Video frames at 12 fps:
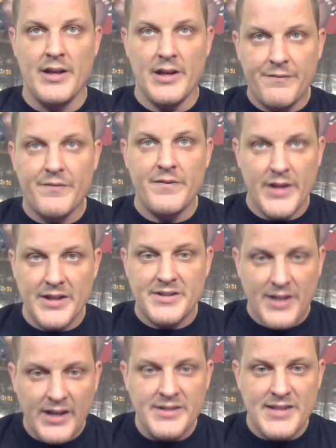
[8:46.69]
if
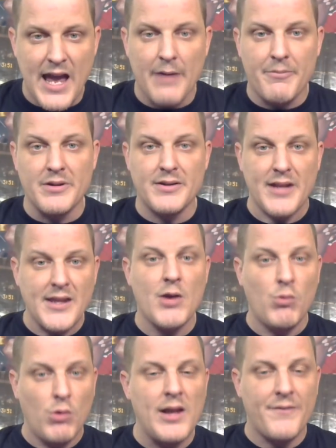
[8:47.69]
it does happen, then
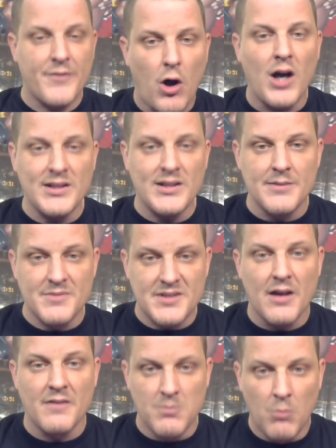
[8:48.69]
they will have cost
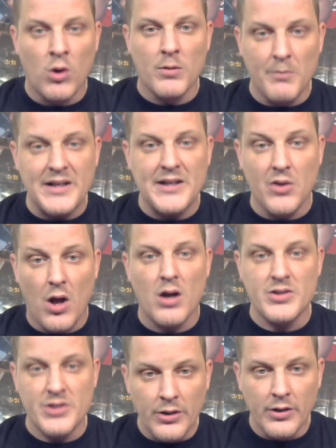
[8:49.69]
themselves more money
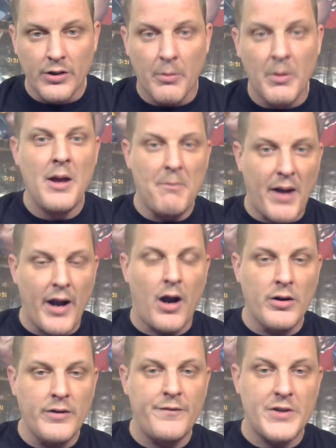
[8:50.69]
long term by
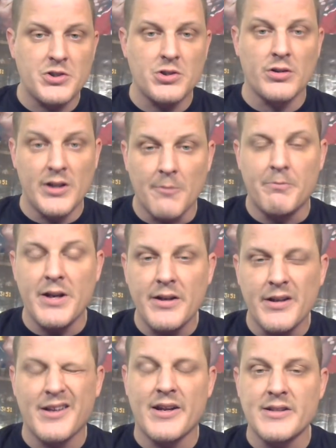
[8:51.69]
artificially
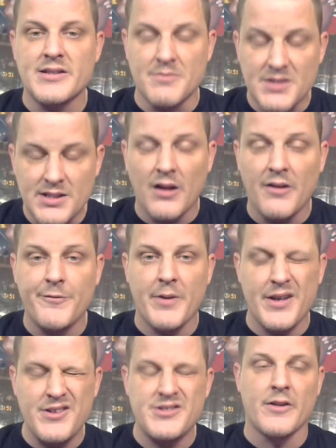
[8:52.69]
competing against themselves
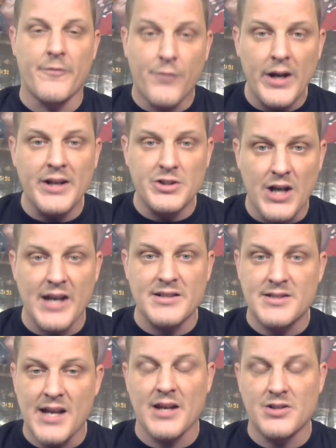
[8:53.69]
by using the
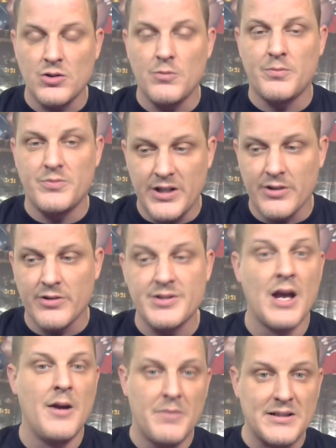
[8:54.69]
franchise tag 2
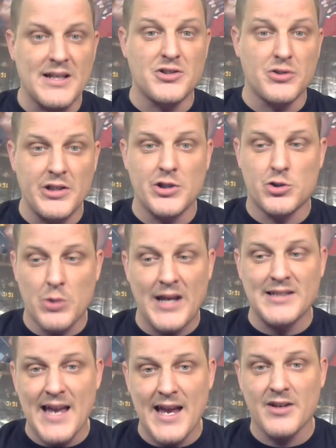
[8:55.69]
years, potentially
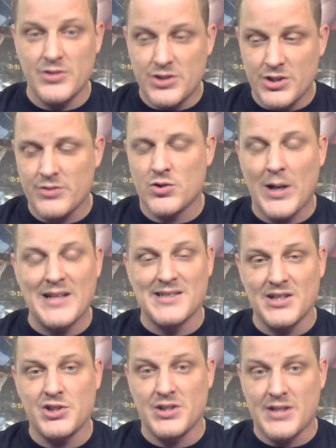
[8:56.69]
the
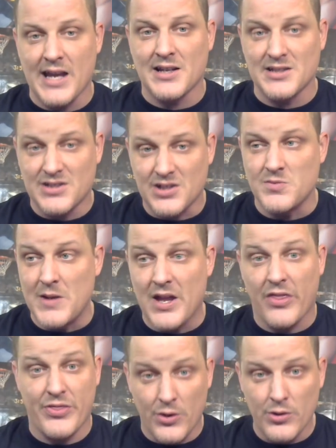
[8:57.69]
transition tag,
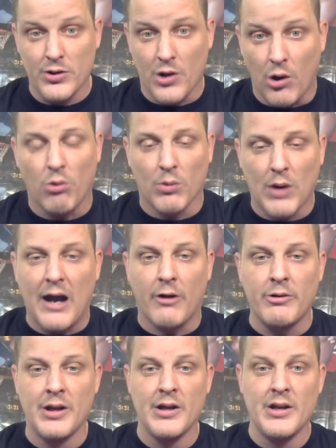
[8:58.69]
a third go
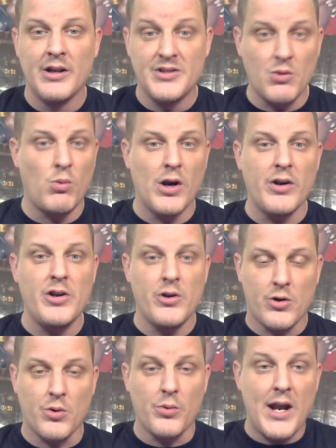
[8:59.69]
round, to where
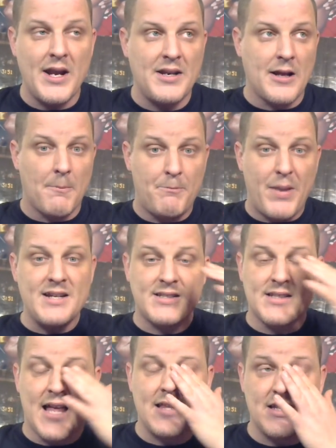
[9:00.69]
you're creating a
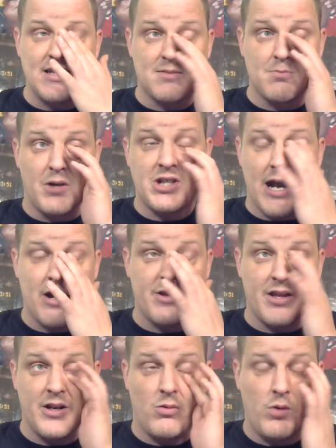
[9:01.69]
baseline that is much
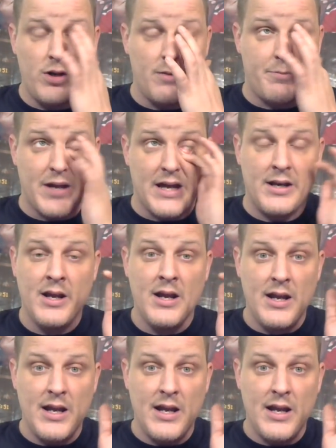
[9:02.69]
higher than it would have been